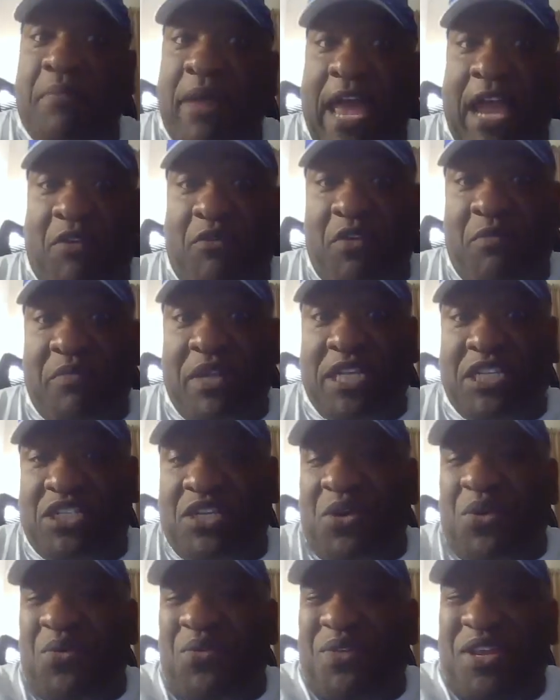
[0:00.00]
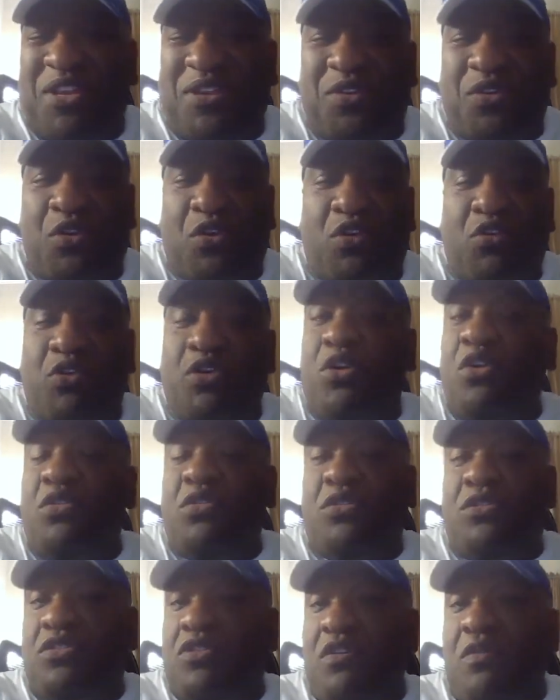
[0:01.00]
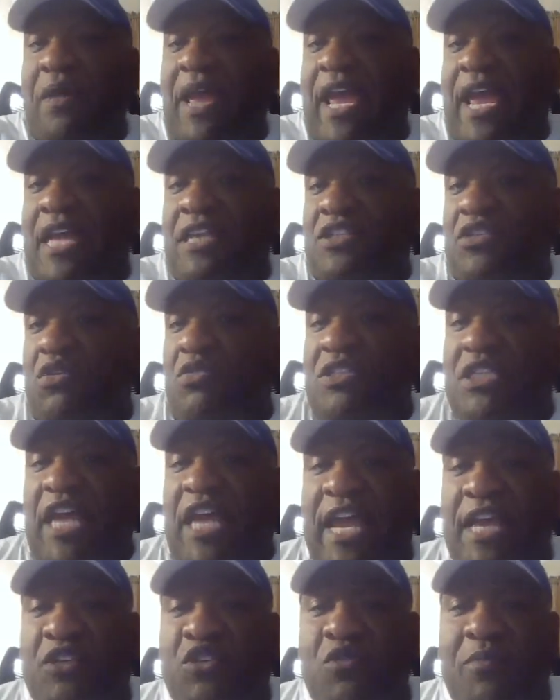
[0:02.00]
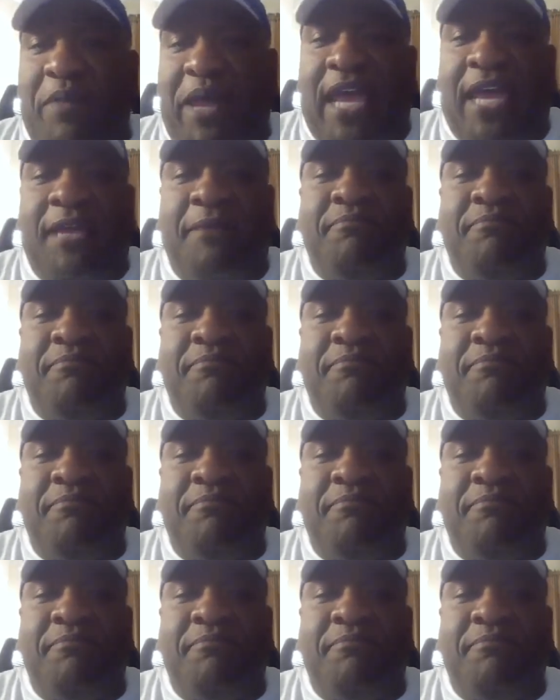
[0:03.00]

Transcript: back with me. So kudos, too bad, so sad, too bad.